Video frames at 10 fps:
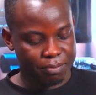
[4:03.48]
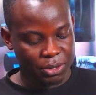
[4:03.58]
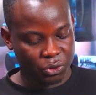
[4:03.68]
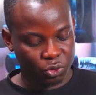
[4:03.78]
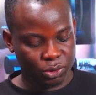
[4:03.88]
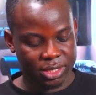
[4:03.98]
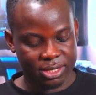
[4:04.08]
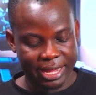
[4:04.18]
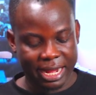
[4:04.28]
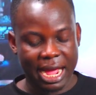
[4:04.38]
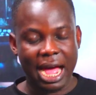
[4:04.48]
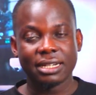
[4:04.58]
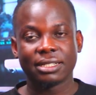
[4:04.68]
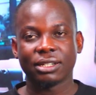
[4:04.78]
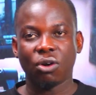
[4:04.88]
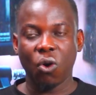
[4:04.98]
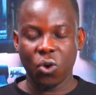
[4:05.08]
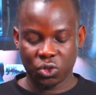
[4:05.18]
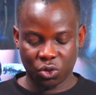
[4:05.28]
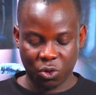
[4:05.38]
buttons, which is the cut,
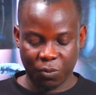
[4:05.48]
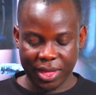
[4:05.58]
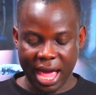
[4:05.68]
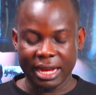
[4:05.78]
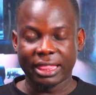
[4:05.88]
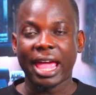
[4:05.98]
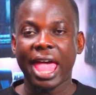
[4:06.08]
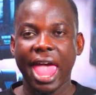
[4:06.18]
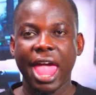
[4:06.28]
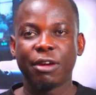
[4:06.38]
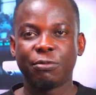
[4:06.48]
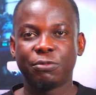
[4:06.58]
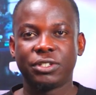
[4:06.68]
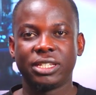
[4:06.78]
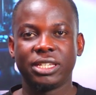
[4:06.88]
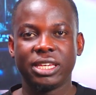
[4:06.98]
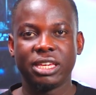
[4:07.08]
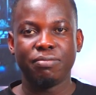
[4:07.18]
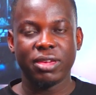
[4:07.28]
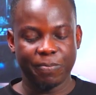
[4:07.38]
auto and the
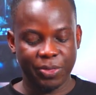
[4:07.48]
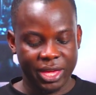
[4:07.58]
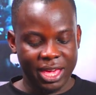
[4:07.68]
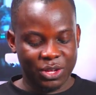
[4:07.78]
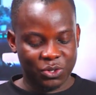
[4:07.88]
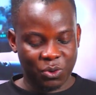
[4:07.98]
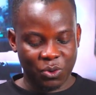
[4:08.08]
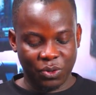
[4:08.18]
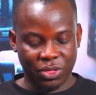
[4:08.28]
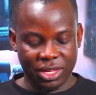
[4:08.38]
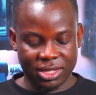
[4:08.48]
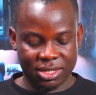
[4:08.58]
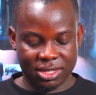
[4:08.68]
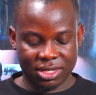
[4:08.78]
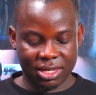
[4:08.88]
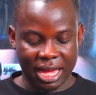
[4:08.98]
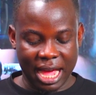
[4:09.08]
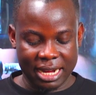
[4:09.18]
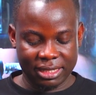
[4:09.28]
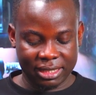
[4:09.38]
FTB. So this
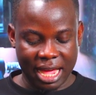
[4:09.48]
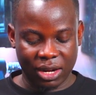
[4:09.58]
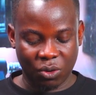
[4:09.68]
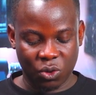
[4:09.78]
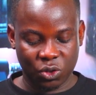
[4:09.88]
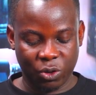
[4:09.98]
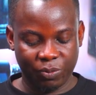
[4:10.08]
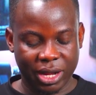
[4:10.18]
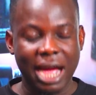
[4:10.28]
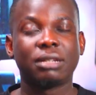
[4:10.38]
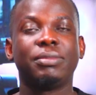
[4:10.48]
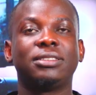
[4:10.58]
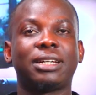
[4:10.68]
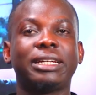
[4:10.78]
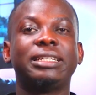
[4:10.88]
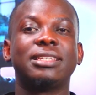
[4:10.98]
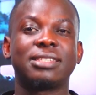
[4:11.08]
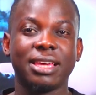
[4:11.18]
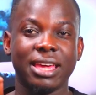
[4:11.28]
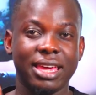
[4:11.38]
cut and auto, cut means that it
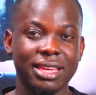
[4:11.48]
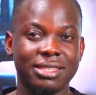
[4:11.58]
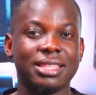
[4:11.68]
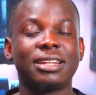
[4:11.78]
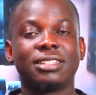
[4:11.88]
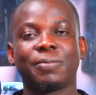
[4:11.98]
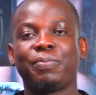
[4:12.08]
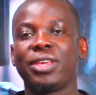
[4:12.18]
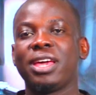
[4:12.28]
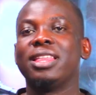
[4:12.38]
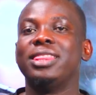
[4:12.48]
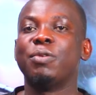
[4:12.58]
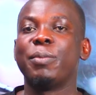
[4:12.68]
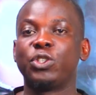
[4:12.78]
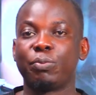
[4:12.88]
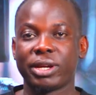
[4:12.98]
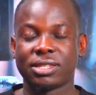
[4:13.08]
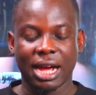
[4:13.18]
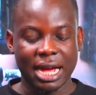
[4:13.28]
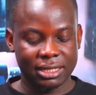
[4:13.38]
is instant. The moment you
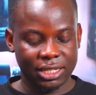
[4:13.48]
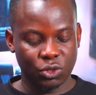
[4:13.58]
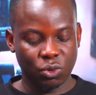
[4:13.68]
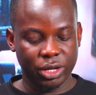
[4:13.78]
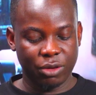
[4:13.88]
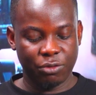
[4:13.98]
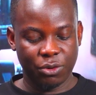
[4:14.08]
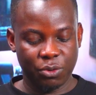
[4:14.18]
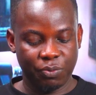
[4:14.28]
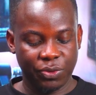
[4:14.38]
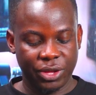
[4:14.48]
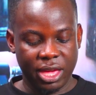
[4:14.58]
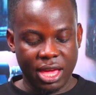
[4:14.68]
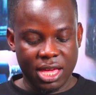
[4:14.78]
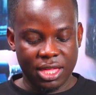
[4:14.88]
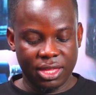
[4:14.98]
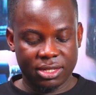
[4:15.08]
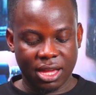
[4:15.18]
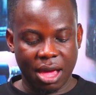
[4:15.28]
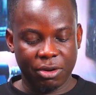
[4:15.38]
press cut, it will give you
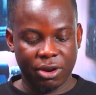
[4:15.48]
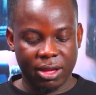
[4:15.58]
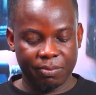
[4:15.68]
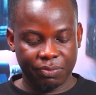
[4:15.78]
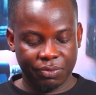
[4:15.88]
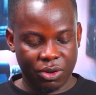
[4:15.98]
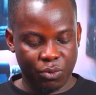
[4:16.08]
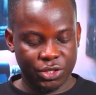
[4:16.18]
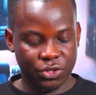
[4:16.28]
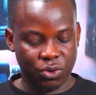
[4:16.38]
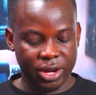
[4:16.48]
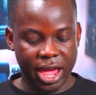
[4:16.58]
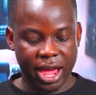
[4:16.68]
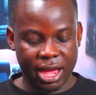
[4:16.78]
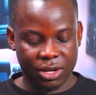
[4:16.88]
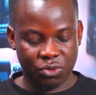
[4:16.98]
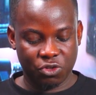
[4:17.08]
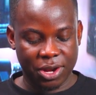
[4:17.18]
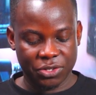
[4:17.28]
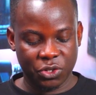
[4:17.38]
this camera which is on air to
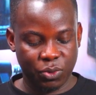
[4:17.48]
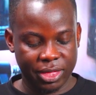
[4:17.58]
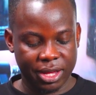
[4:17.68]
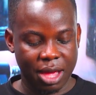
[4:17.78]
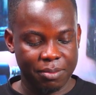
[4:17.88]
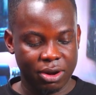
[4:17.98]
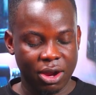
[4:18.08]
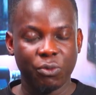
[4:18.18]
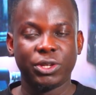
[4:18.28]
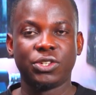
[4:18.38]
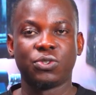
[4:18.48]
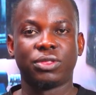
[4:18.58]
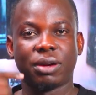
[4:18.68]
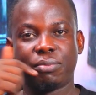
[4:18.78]
transit with the camera which is on the